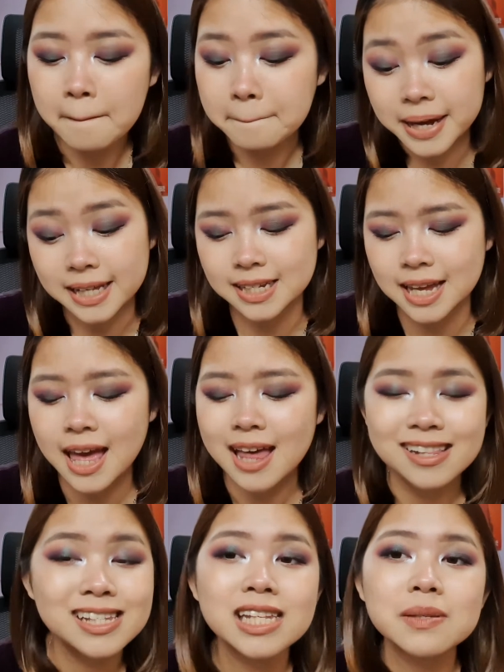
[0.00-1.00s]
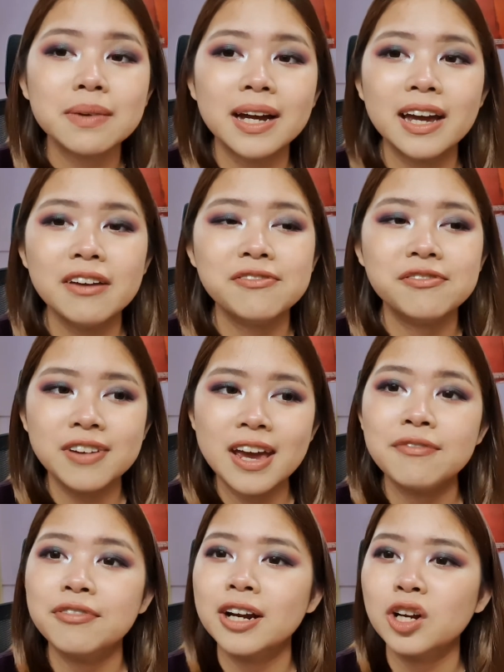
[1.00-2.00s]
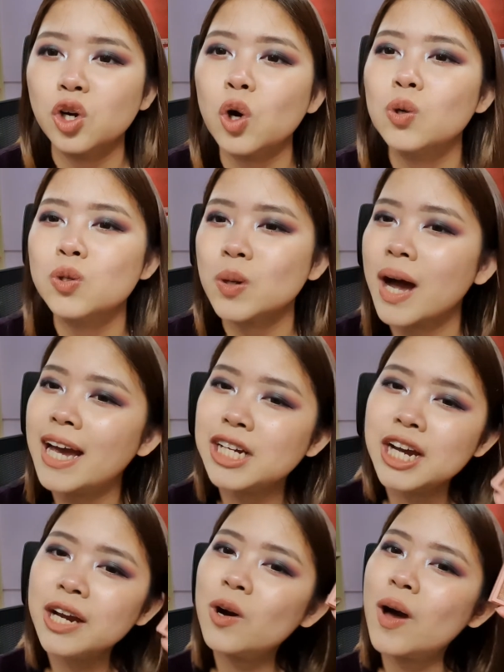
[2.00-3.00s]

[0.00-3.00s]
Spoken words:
But this is my favorite go-to eyeshadow,